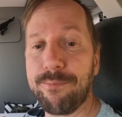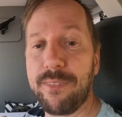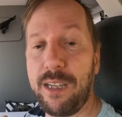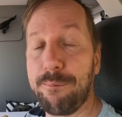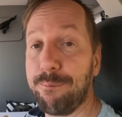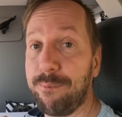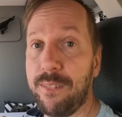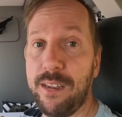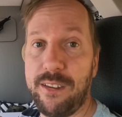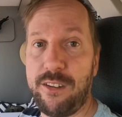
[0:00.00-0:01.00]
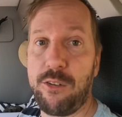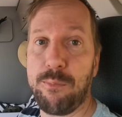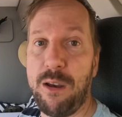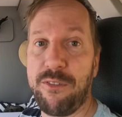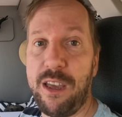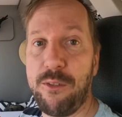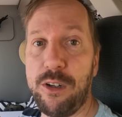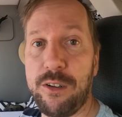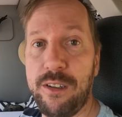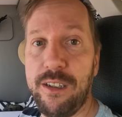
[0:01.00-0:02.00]
Yeah, this is my
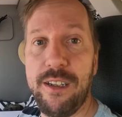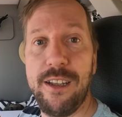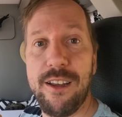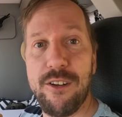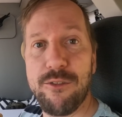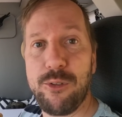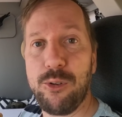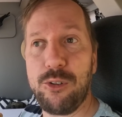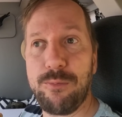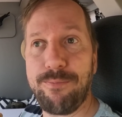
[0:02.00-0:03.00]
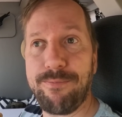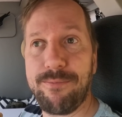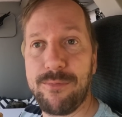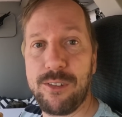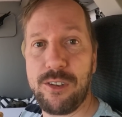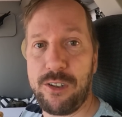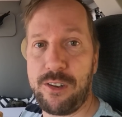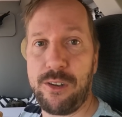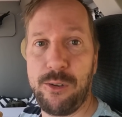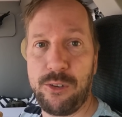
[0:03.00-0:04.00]
favorite food. Just
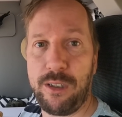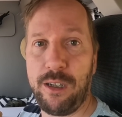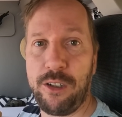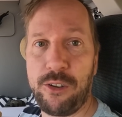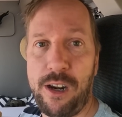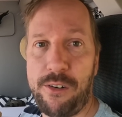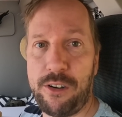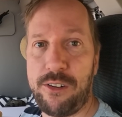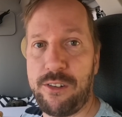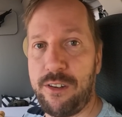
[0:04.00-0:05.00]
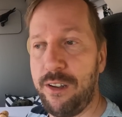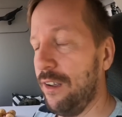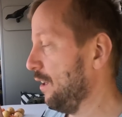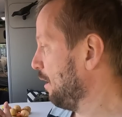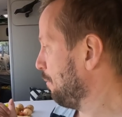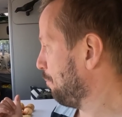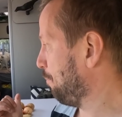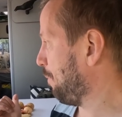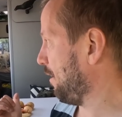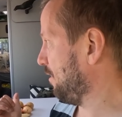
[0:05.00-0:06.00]
using carrots,
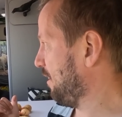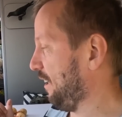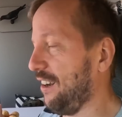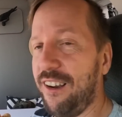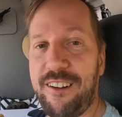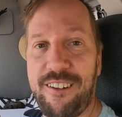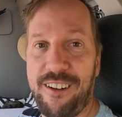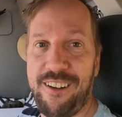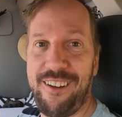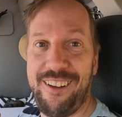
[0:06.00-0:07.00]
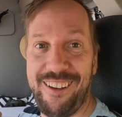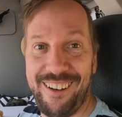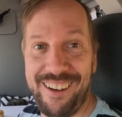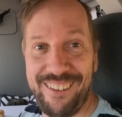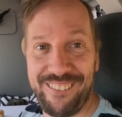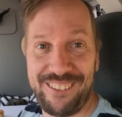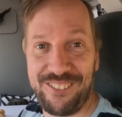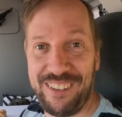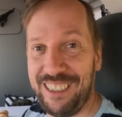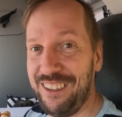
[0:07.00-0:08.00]
palsternakka, it's
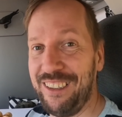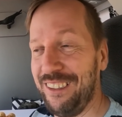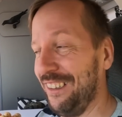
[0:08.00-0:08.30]
in